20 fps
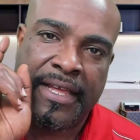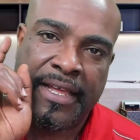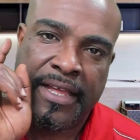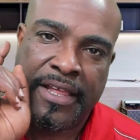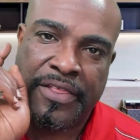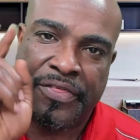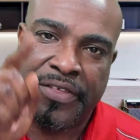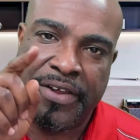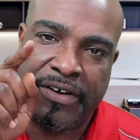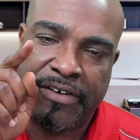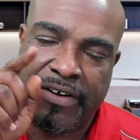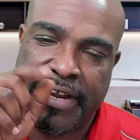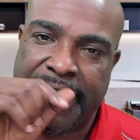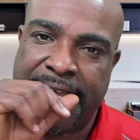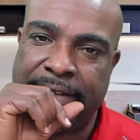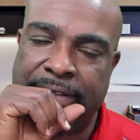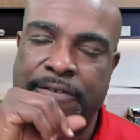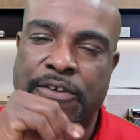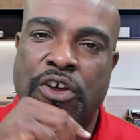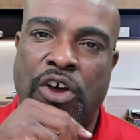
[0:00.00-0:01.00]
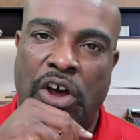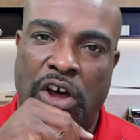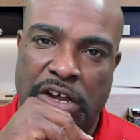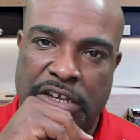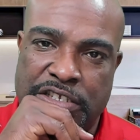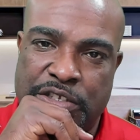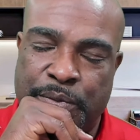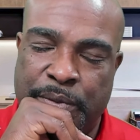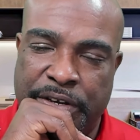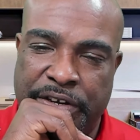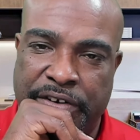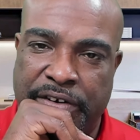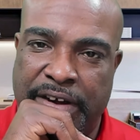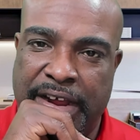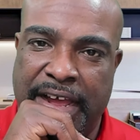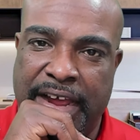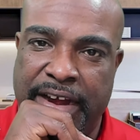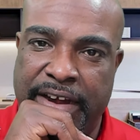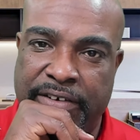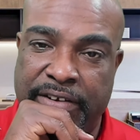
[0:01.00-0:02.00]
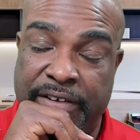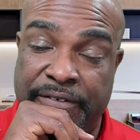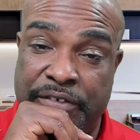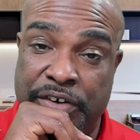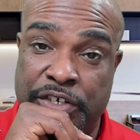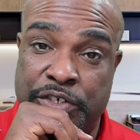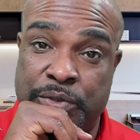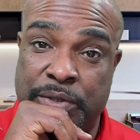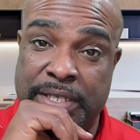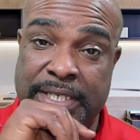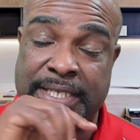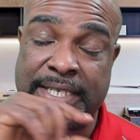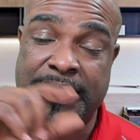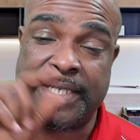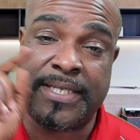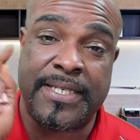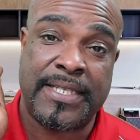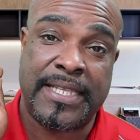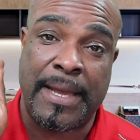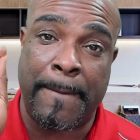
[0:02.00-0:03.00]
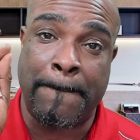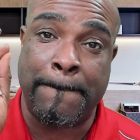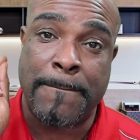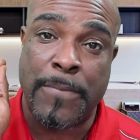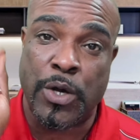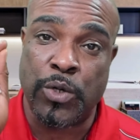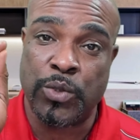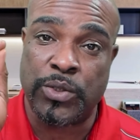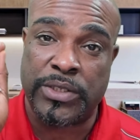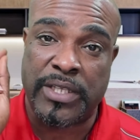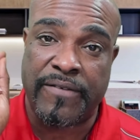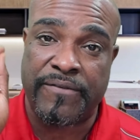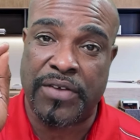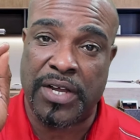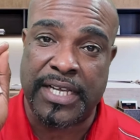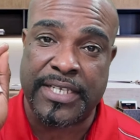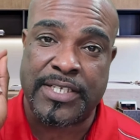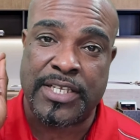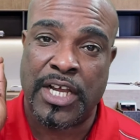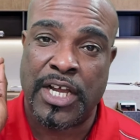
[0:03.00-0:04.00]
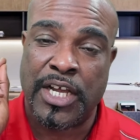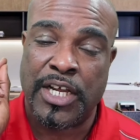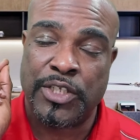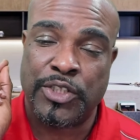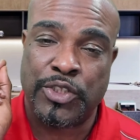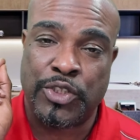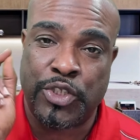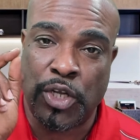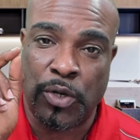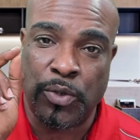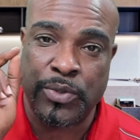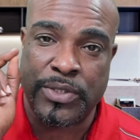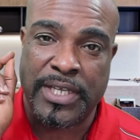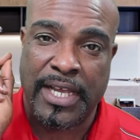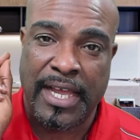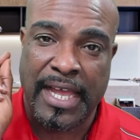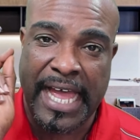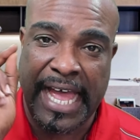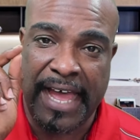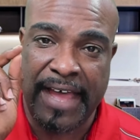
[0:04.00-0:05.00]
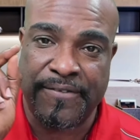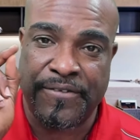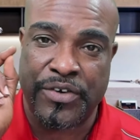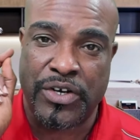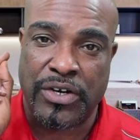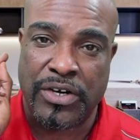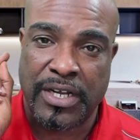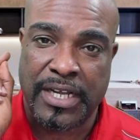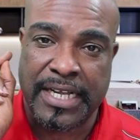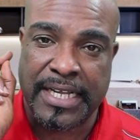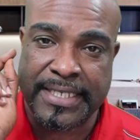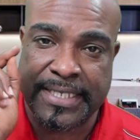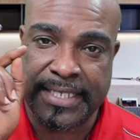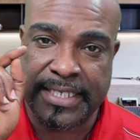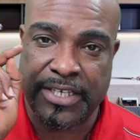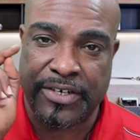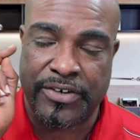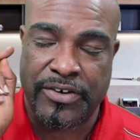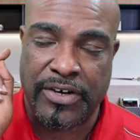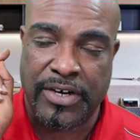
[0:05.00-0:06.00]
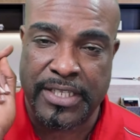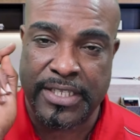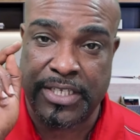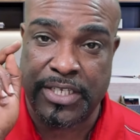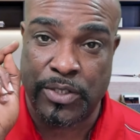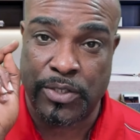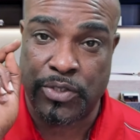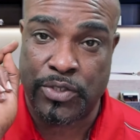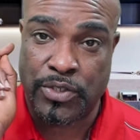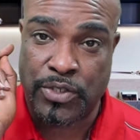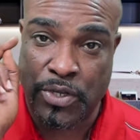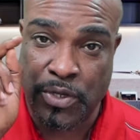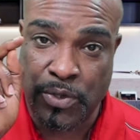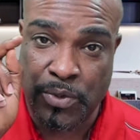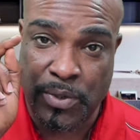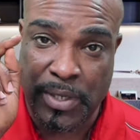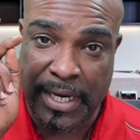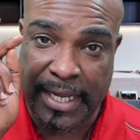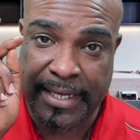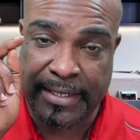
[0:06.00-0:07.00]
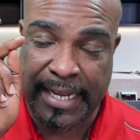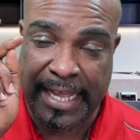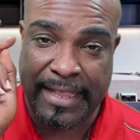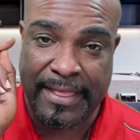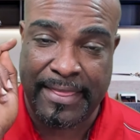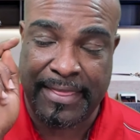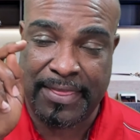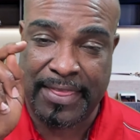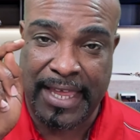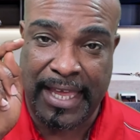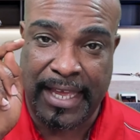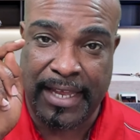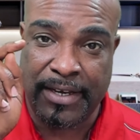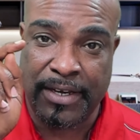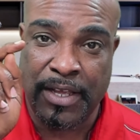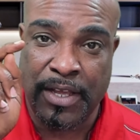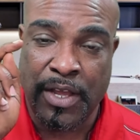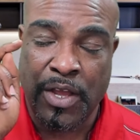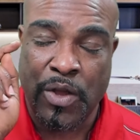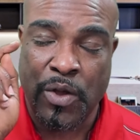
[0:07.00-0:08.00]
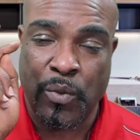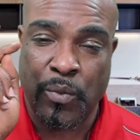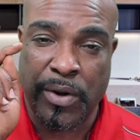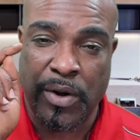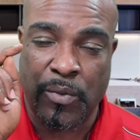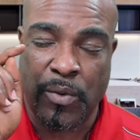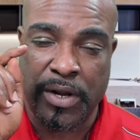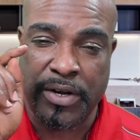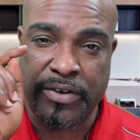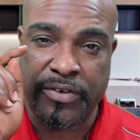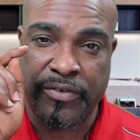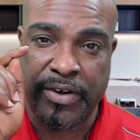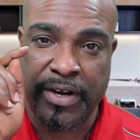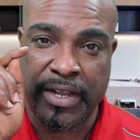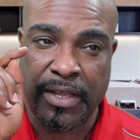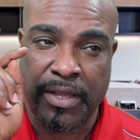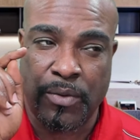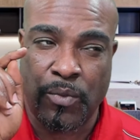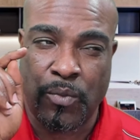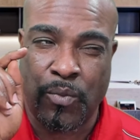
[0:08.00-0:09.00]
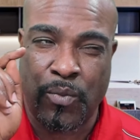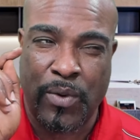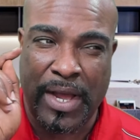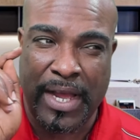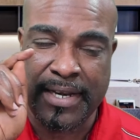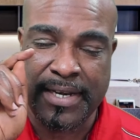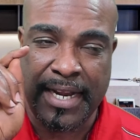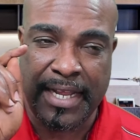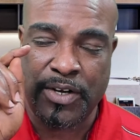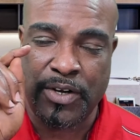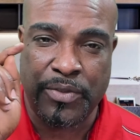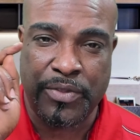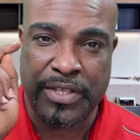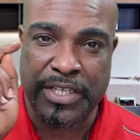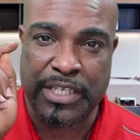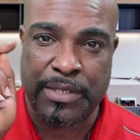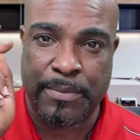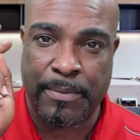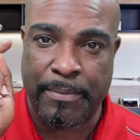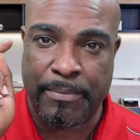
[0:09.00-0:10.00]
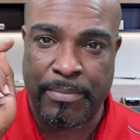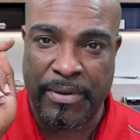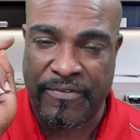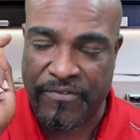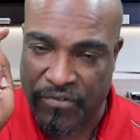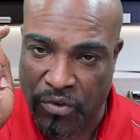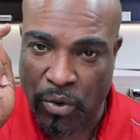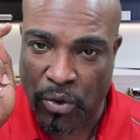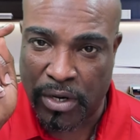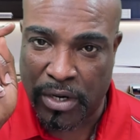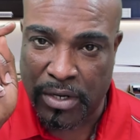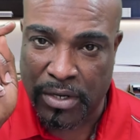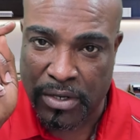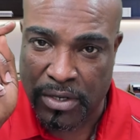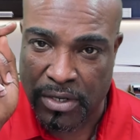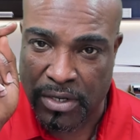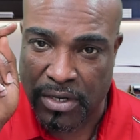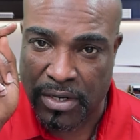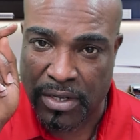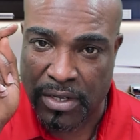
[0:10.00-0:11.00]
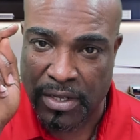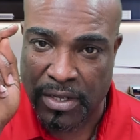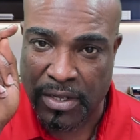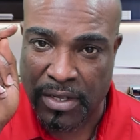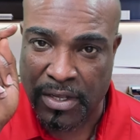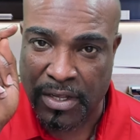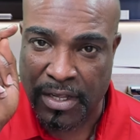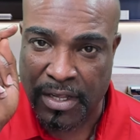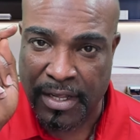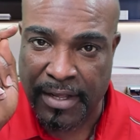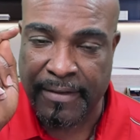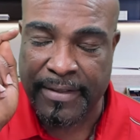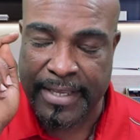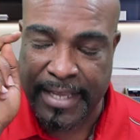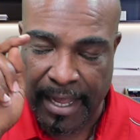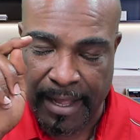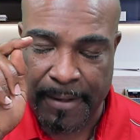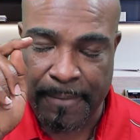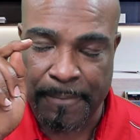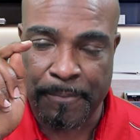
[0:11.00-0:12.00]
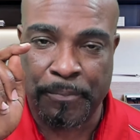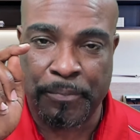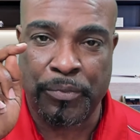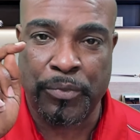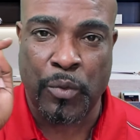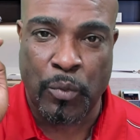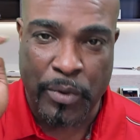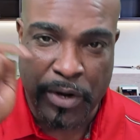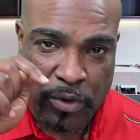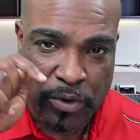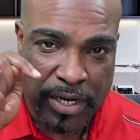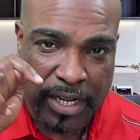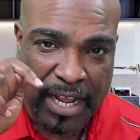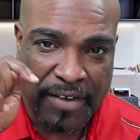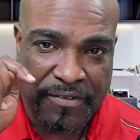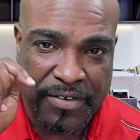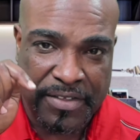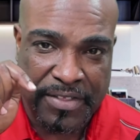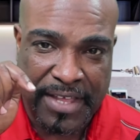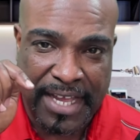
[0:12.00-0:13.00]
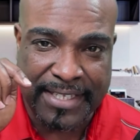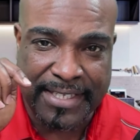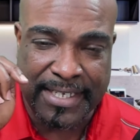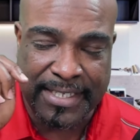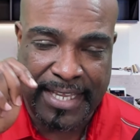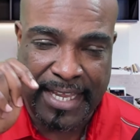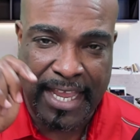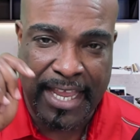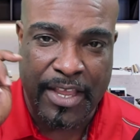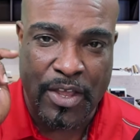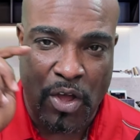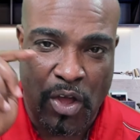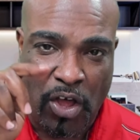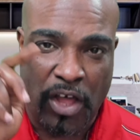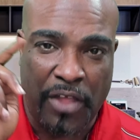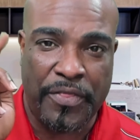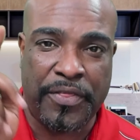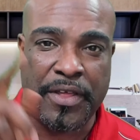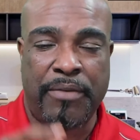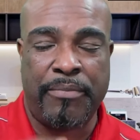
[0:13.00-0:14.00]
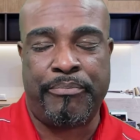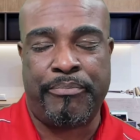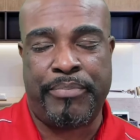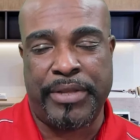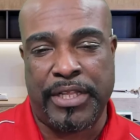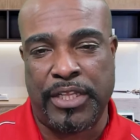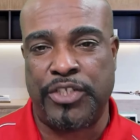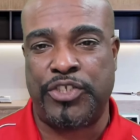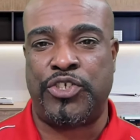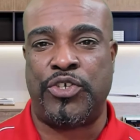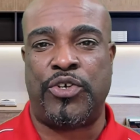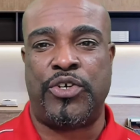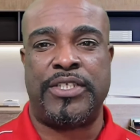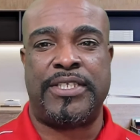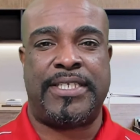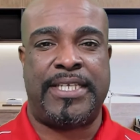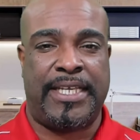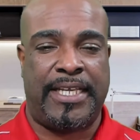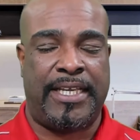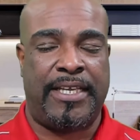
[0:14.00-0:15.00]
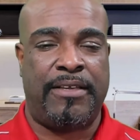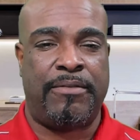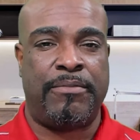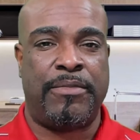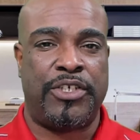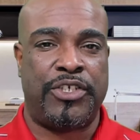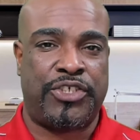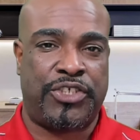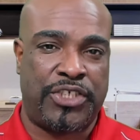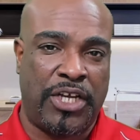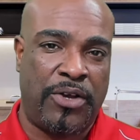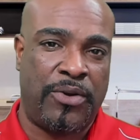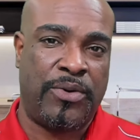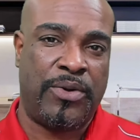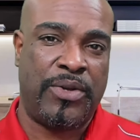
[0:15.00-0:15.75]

There are hidden costs when you're hiring a virtual assistant that most of us don't ever consider until too late, and then we're wondering, why didn't I know this before? Yeah, we're going to cover that today on the Build Your Team show.